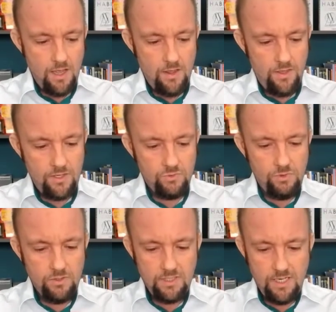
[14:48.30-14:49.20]
this
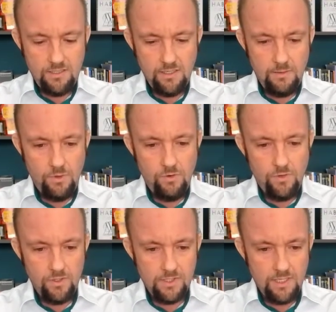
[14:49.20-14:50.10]
one starts to come over
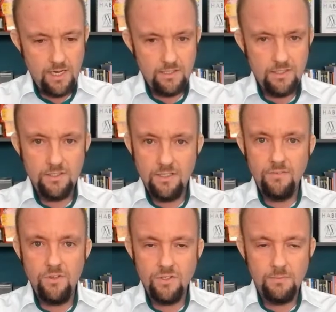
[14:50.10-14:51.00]
and starts to give
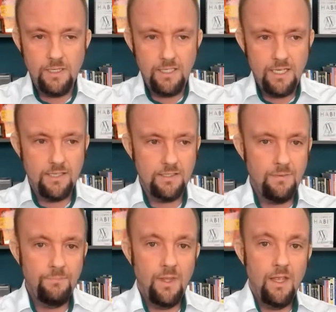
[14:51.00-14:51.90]
you some ideas.
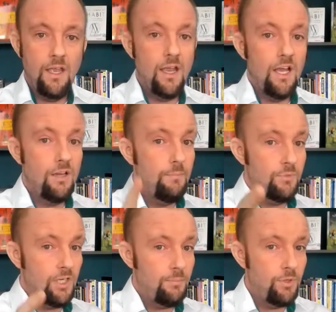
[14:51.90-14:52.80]

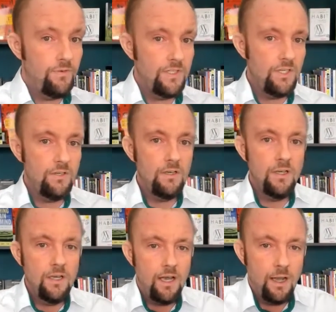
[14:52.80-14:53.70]
Shall I prove it to you?
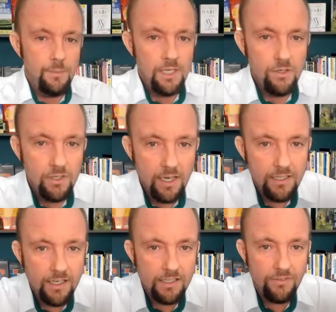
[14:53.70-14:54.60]
How many good
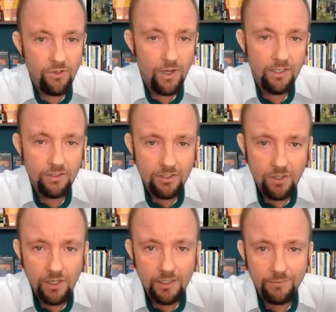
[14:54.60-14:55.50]
ideas have you had on the
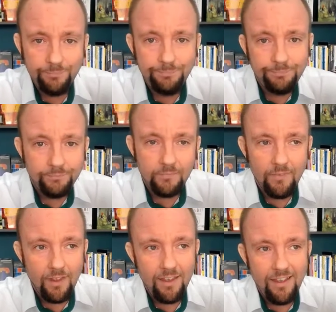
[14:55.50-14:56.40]
toilet?
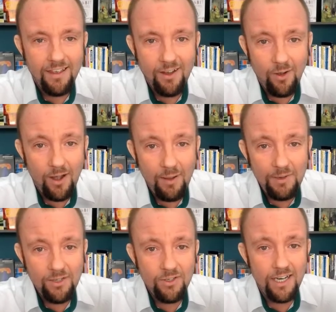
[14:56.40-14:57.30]
Or how
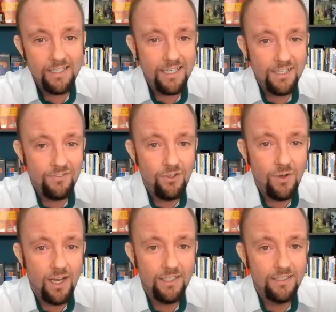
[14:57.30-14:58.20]
many good ideas have you
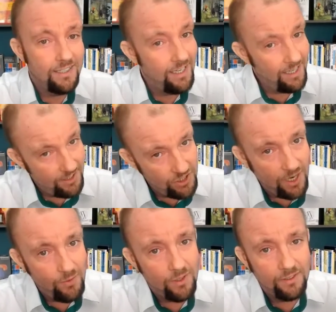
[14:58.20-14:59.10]
had in the
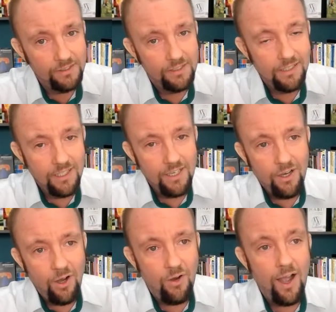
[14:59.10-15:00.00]
shower?
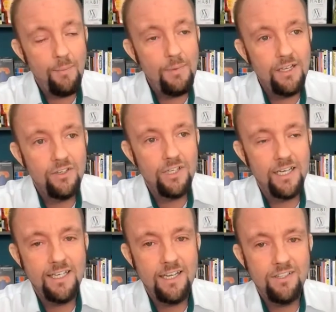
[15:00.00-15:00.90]
Or how many good
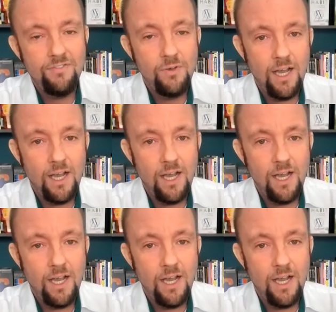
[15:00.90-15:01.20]
ideas have you